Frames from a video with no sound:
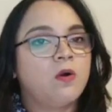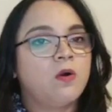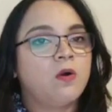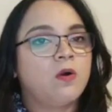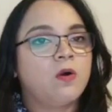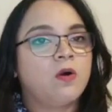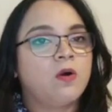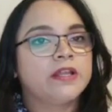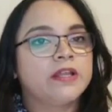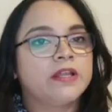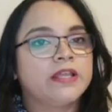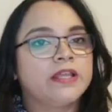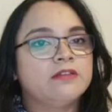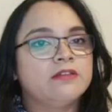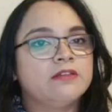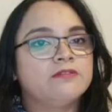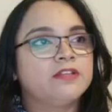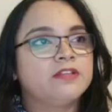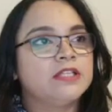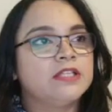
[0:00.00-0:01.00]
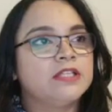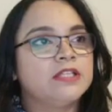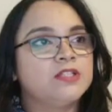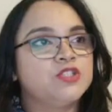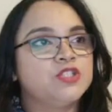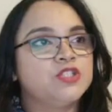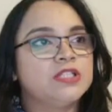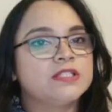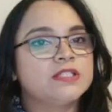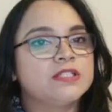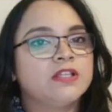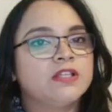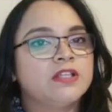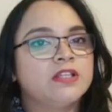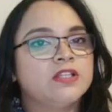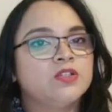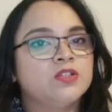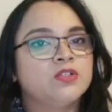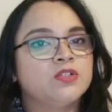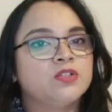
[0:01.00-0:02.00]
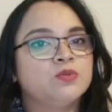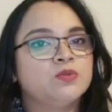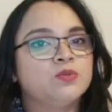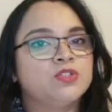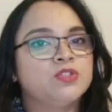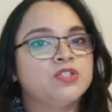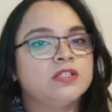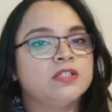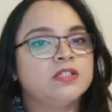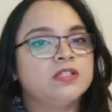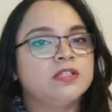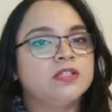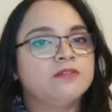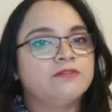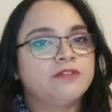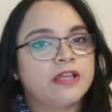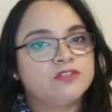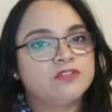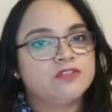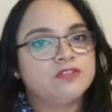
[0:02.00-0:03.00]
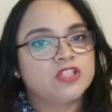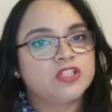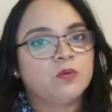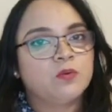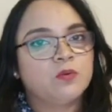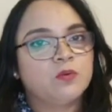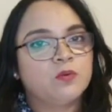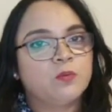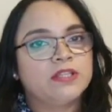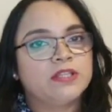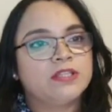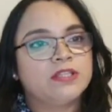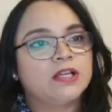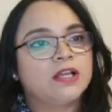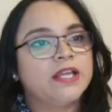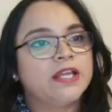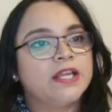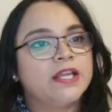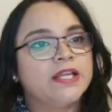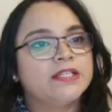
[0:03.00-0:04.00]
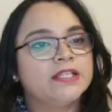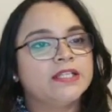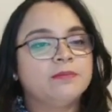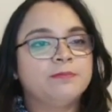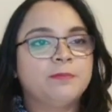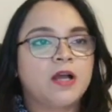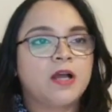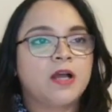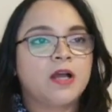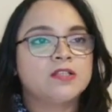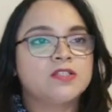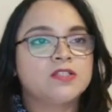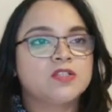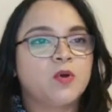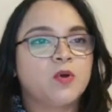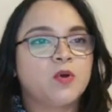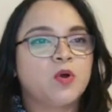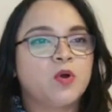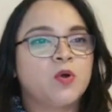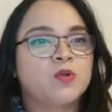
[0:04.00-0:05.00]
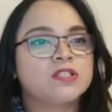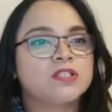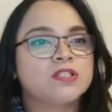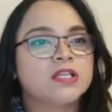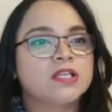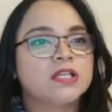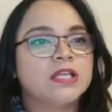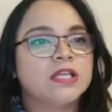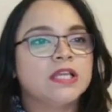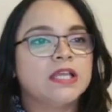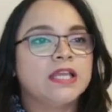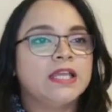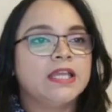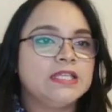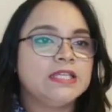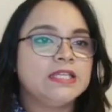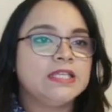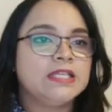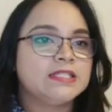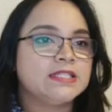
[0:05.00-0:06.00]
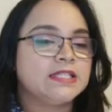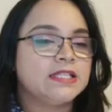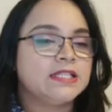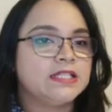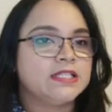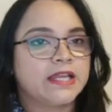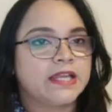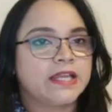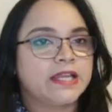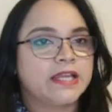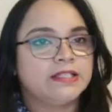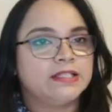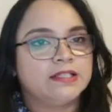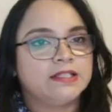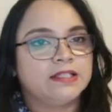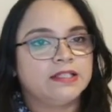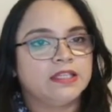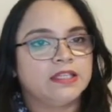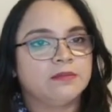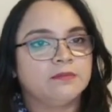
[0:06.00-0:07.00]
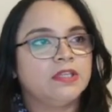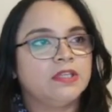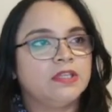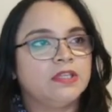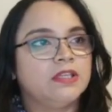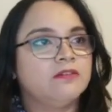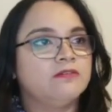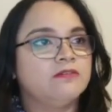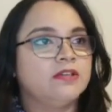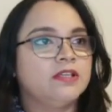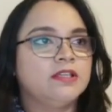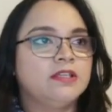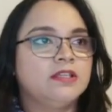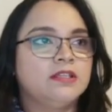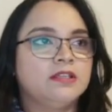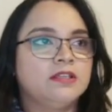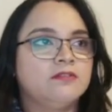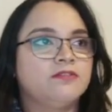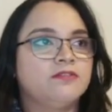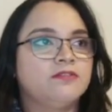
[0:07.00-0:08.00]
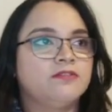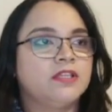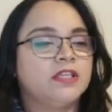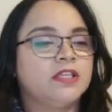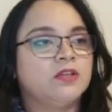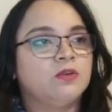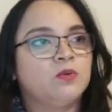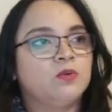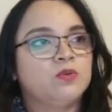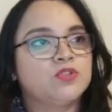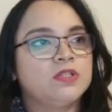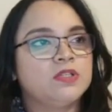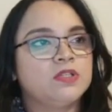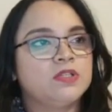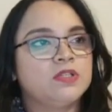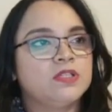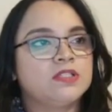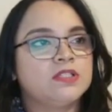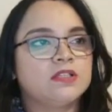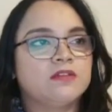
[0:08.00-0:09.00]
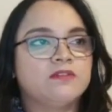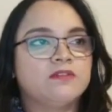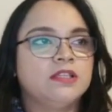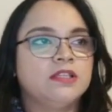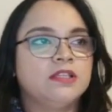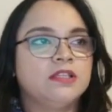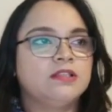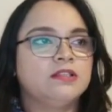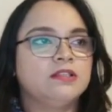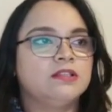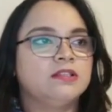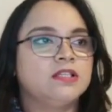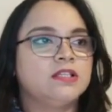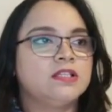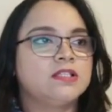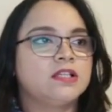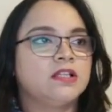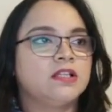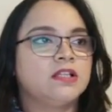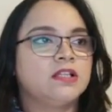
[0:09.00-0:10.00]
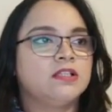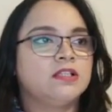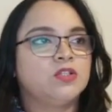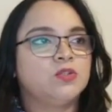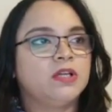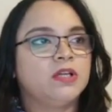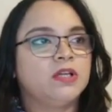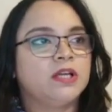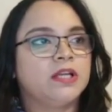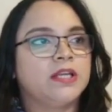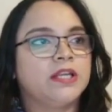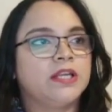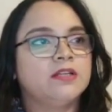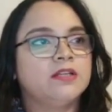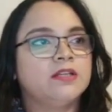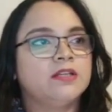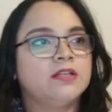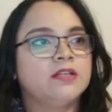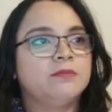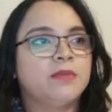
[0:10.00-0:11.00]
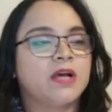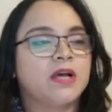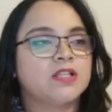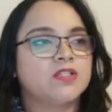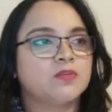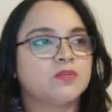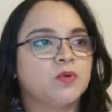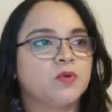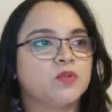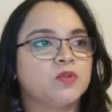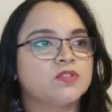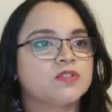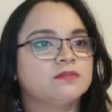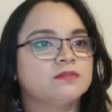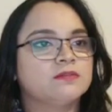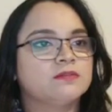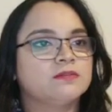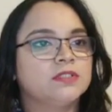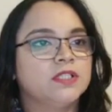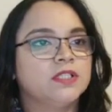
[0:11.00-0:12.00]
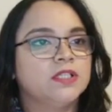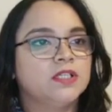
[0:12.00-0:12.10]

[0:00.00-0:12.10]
or if king g7, then rook g5 check, when the connected passed pawns easily decide the game. Even if king goes to e7, these are the two connected passed pawns.